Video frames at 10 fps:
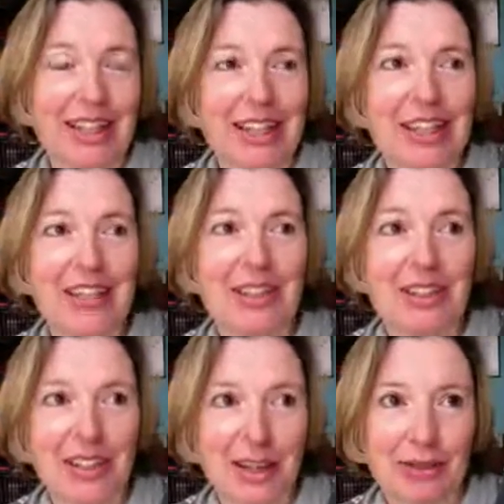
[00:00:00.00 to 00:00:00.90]
he
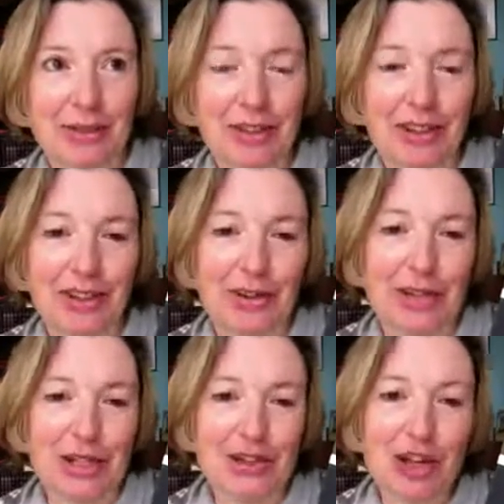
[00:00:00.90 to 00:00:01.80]
discovers, or
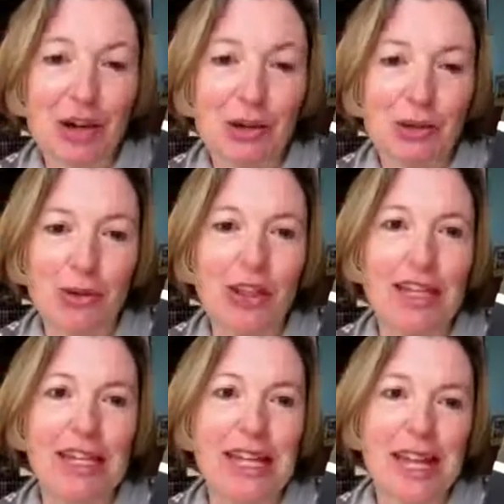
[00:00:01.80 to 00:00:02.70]
he's told, that
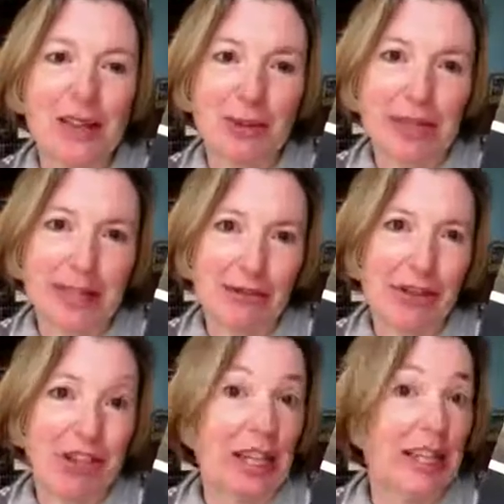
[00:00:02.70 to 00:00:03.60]
he has been
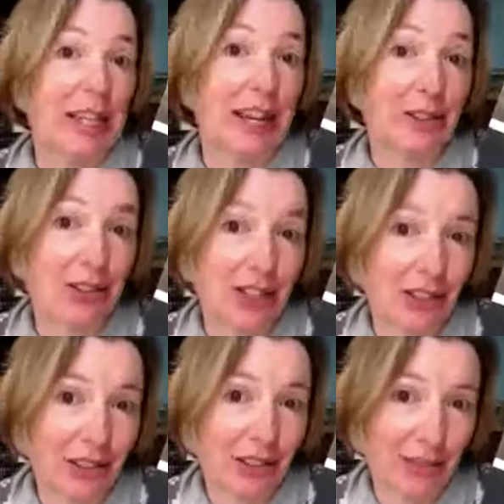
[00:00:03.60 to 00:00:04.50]
given an
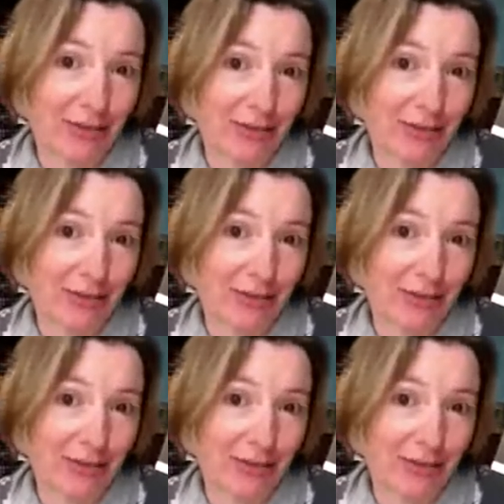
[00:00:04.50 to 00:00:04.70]
inheritance